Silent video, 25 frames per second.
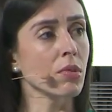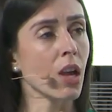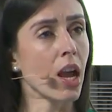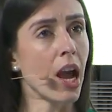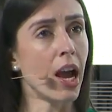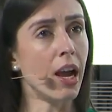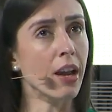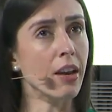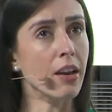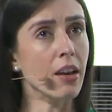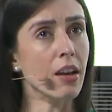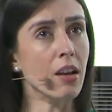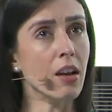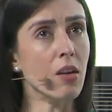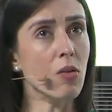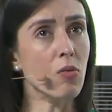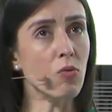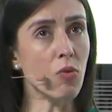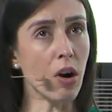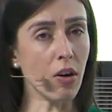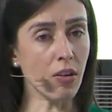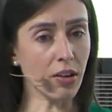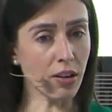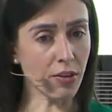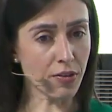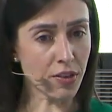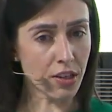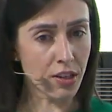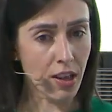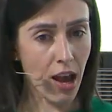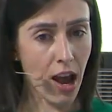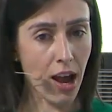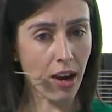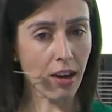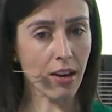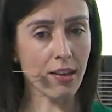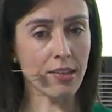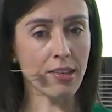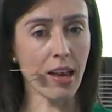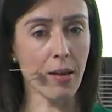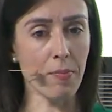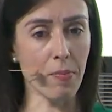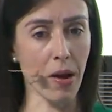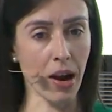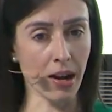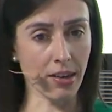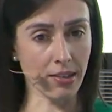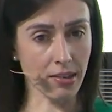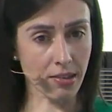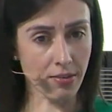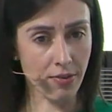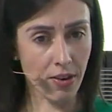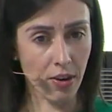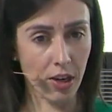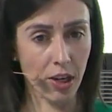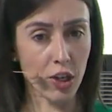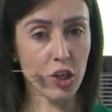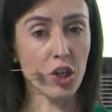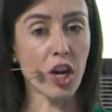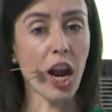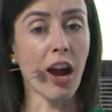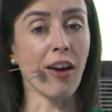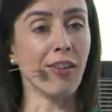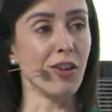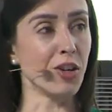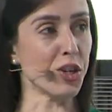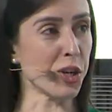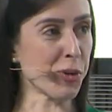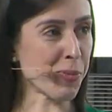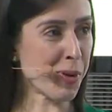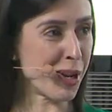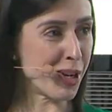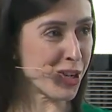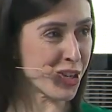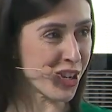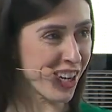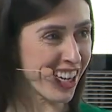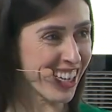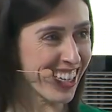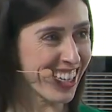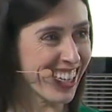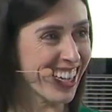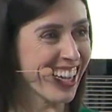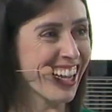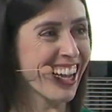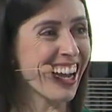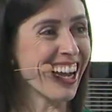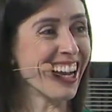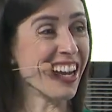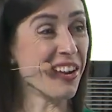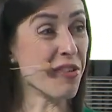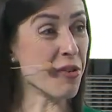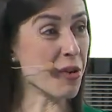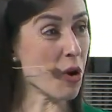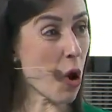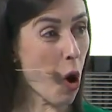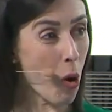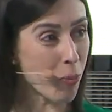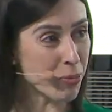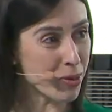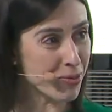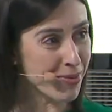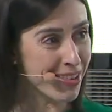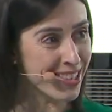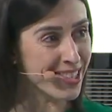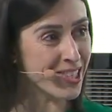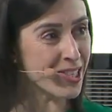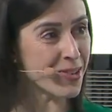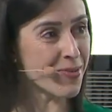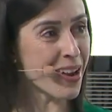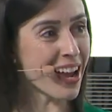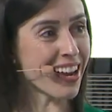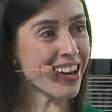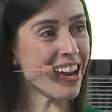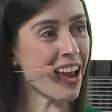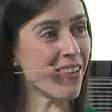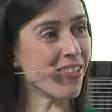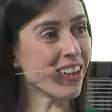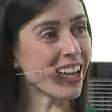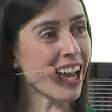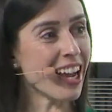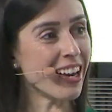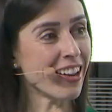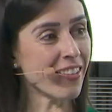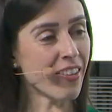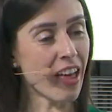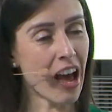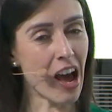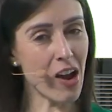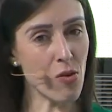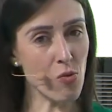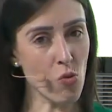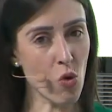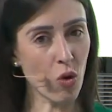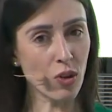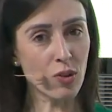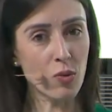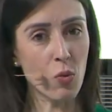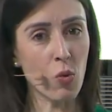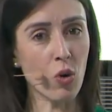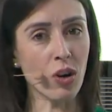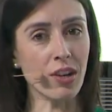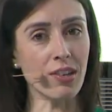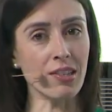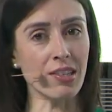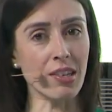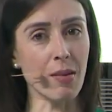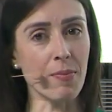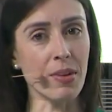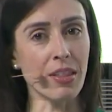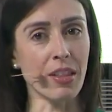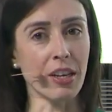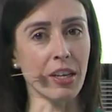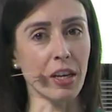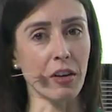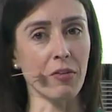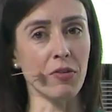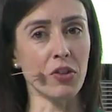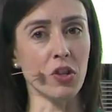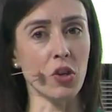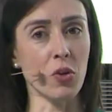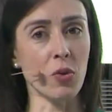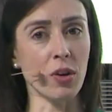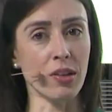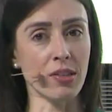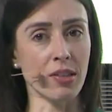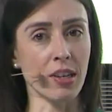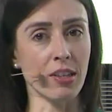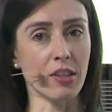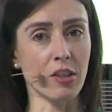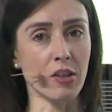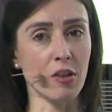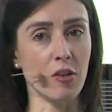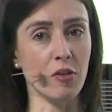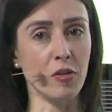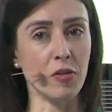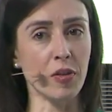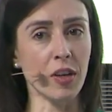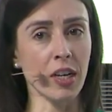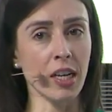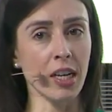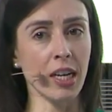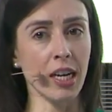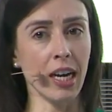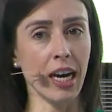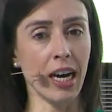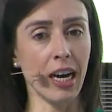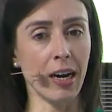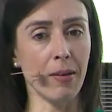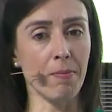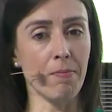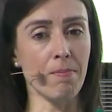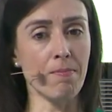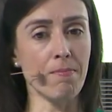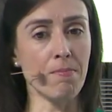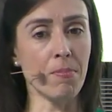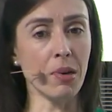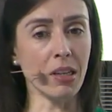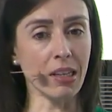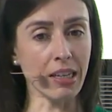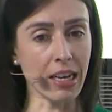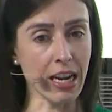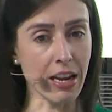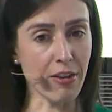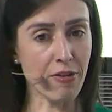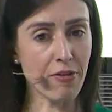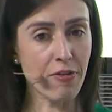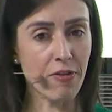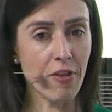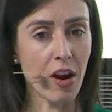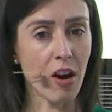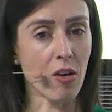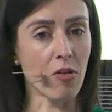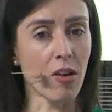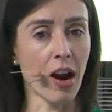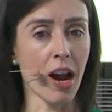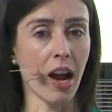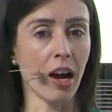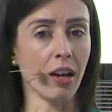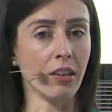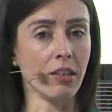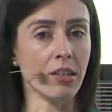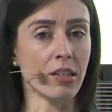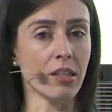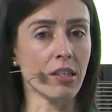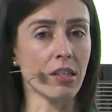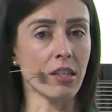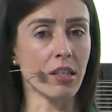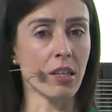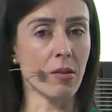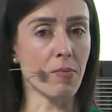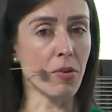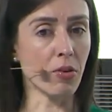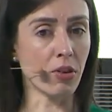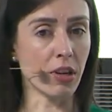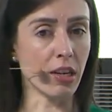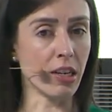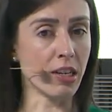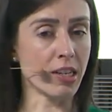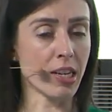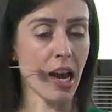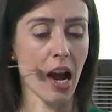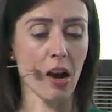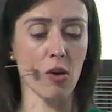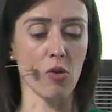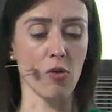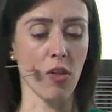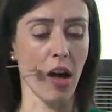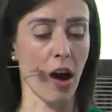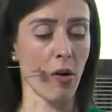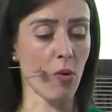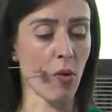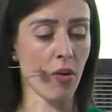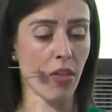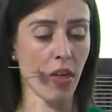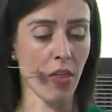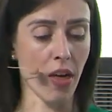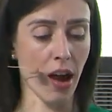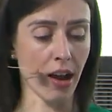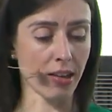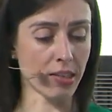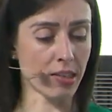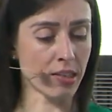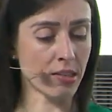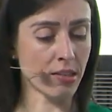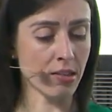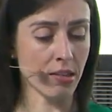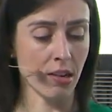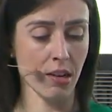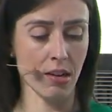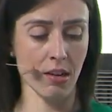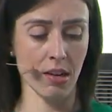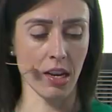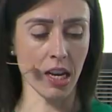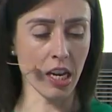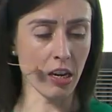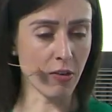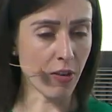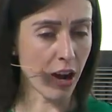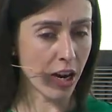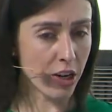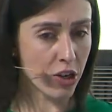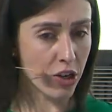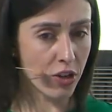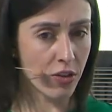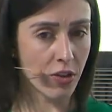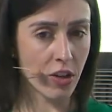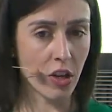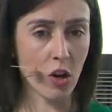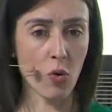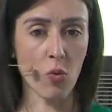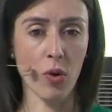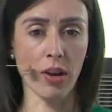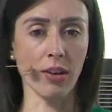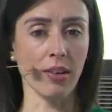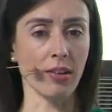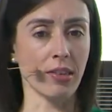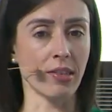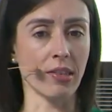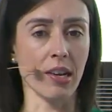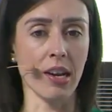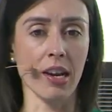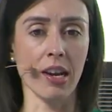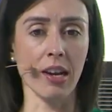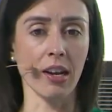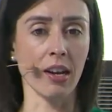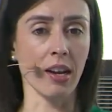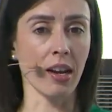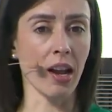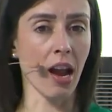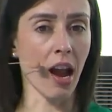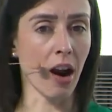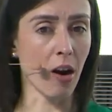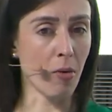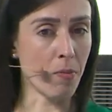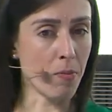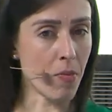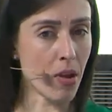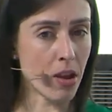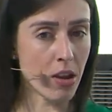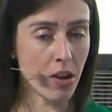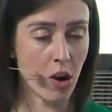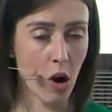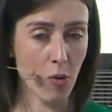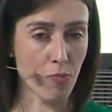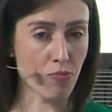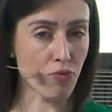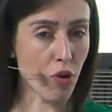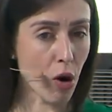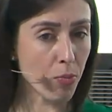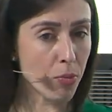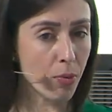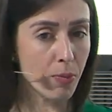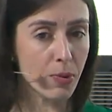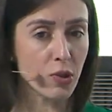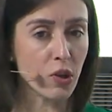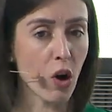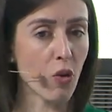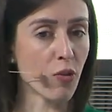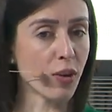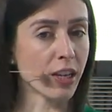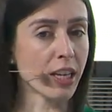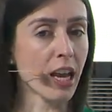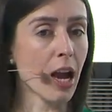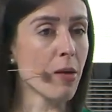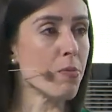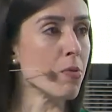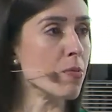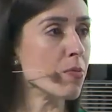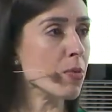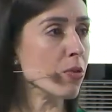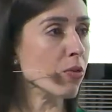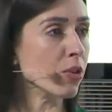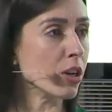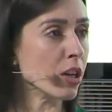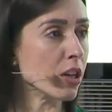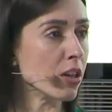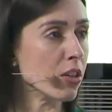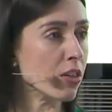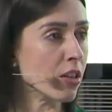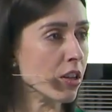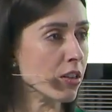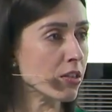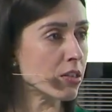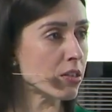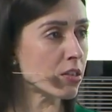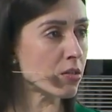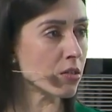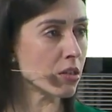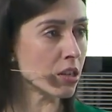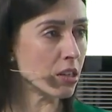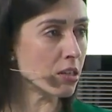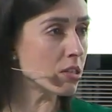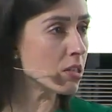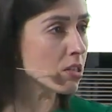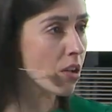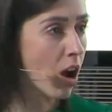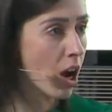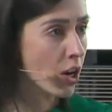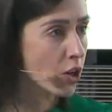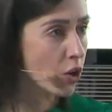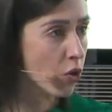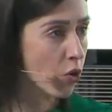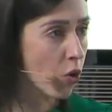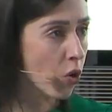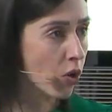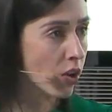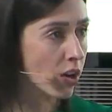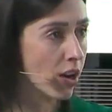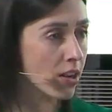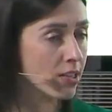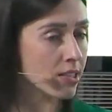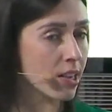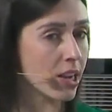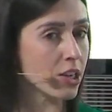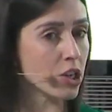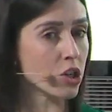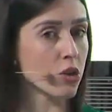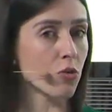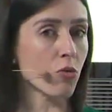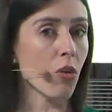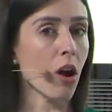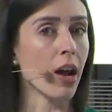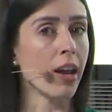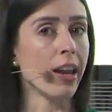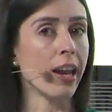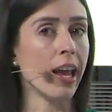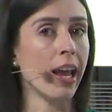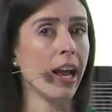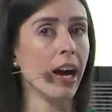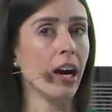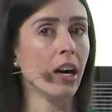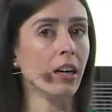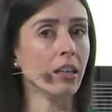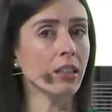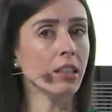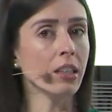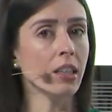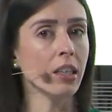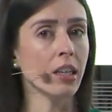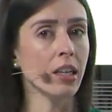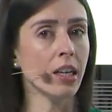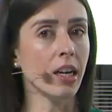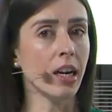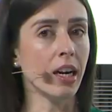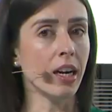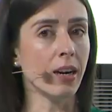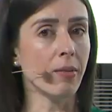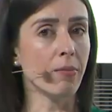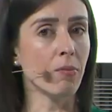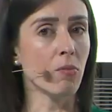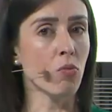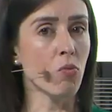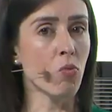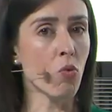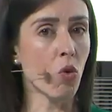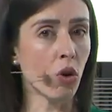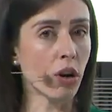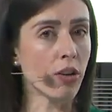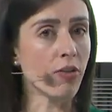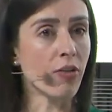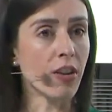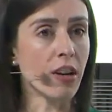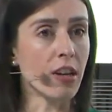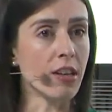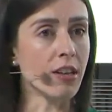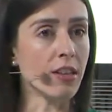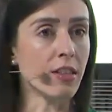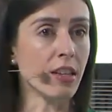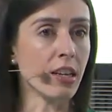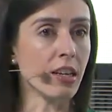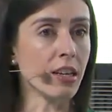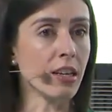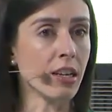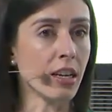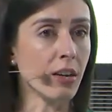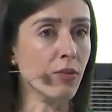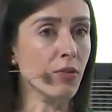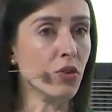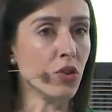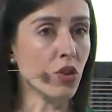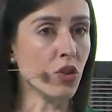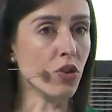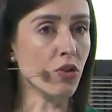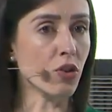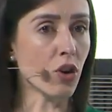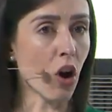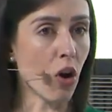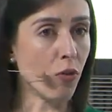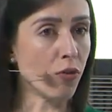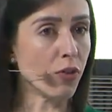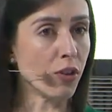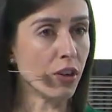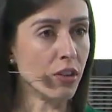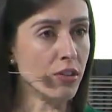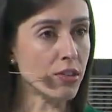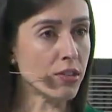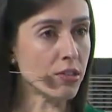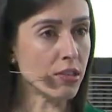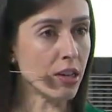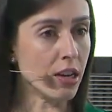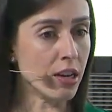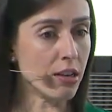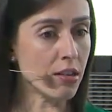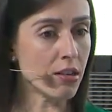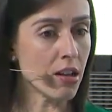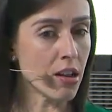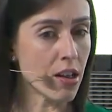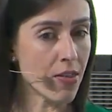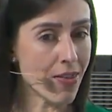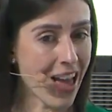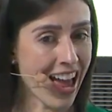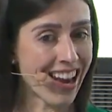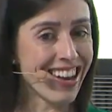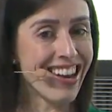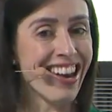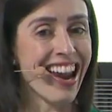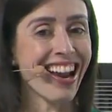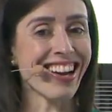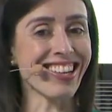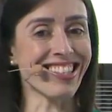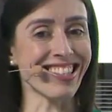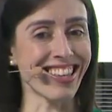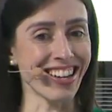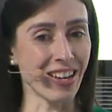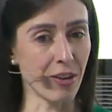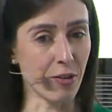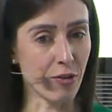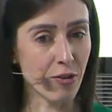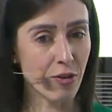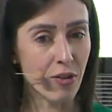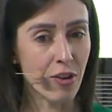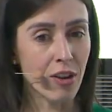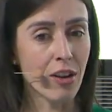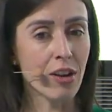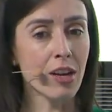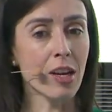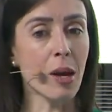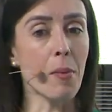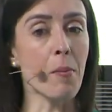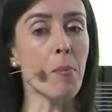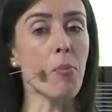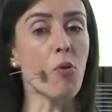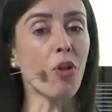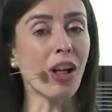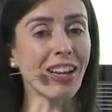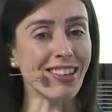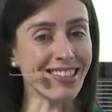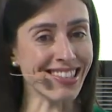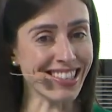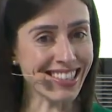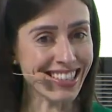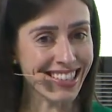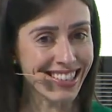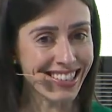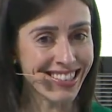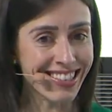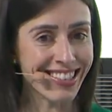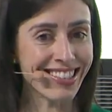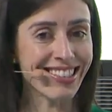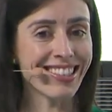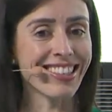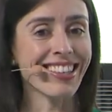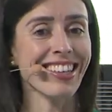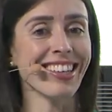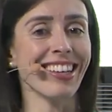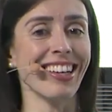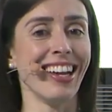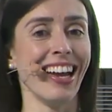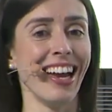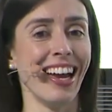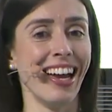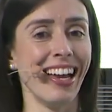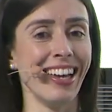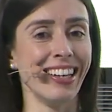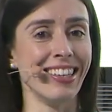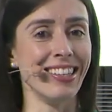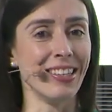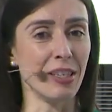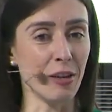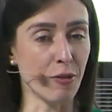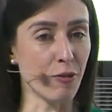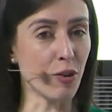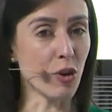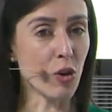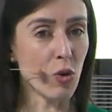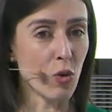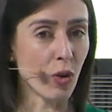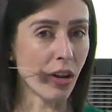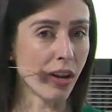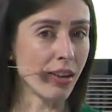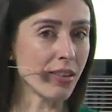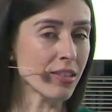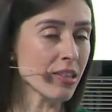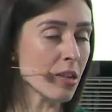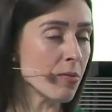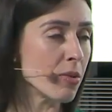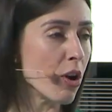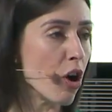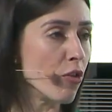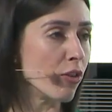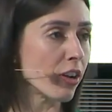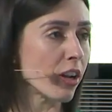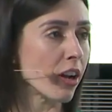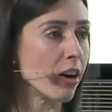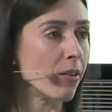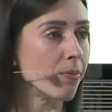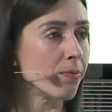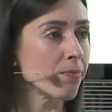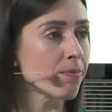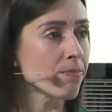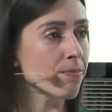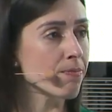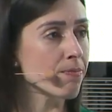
And relative to that, because that paints a very challenging picture, are you an optimist about navigating that? What is something that gives you a sense of belief around the ability to tackle that, whether that's innovation that you're witnessing, you know, problem-solving capability that's inside your organisation right now? What, if anything, gives you confidence that that next set of complexities and difficulties can be overcome?